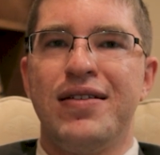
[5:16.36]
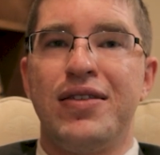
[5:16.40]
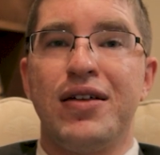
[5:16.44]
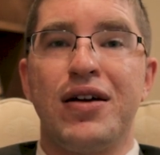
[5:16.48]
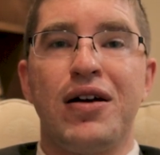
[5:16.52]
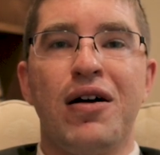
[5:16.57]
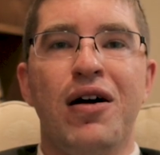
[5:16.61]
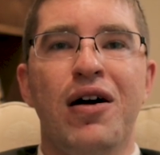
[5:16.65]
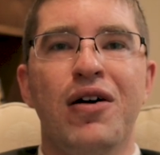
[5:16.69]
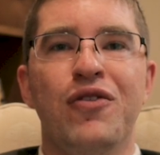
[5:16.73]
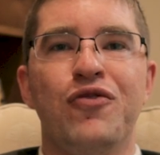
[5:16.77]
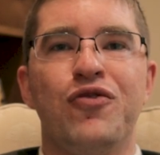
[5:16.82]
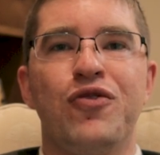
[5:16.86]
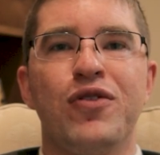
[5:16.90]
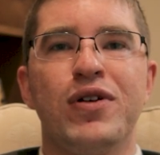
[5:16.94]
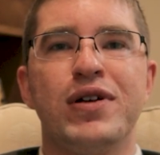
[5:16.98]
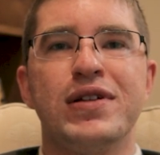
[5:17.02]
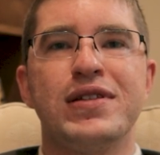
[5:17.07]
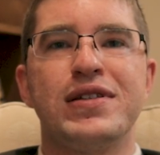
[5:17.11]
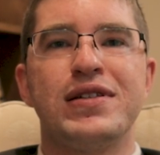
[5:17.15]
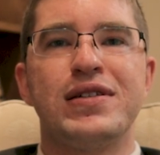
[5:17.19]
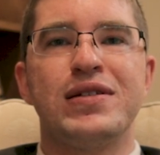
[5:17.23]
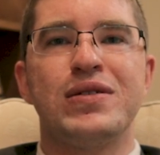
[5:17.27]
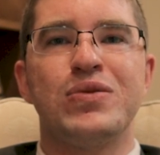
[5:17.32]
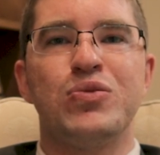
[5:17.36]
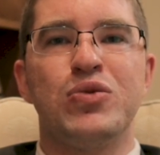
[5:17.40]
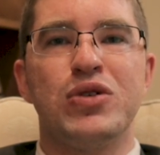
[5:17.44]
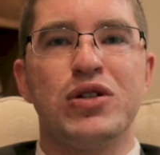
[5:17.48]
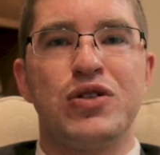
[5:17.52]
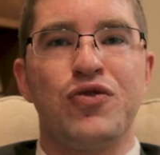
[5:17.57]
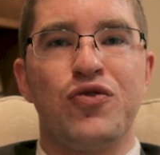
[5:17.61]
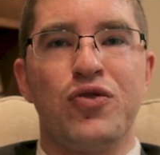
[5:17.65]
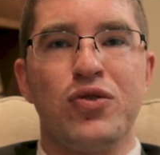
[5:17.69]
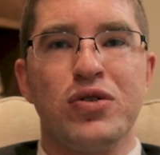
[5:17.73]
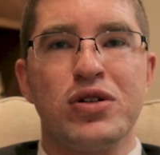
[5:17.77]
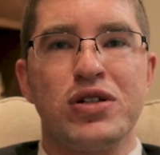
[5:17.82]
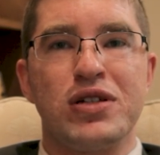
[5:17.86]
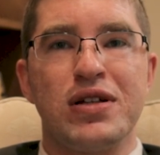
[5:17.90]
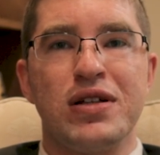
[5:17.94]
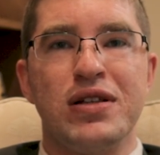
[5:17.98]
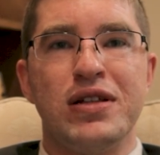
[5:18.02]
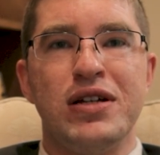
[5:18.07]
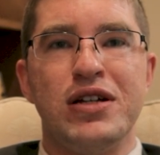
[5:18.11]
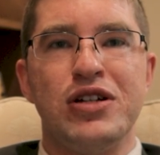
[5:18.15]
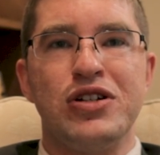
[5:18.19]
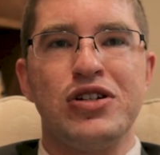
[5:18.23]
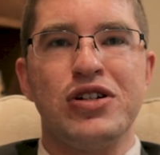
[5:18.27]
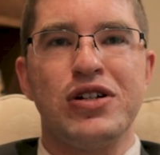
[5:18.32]
The conference was for
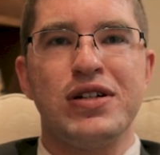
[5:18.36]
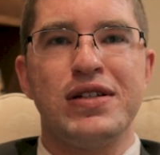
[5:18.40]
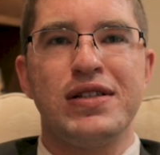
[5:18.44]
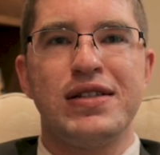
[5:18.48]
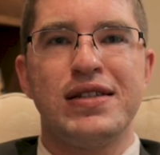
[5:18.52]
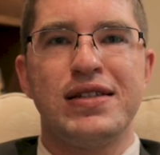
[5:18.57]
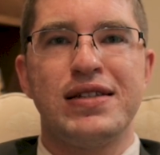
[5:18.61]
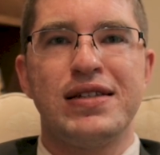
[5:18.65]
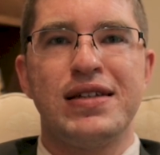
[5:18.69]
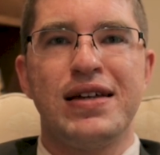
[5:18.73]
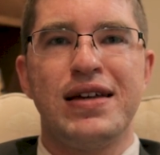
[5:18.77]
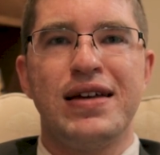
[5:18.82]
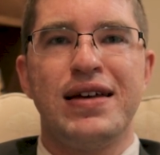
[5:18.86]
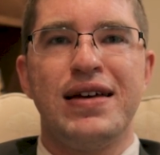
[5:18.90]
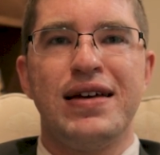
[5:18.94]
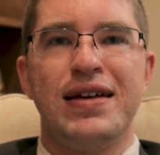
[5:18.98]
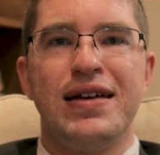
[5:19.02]
Salesians.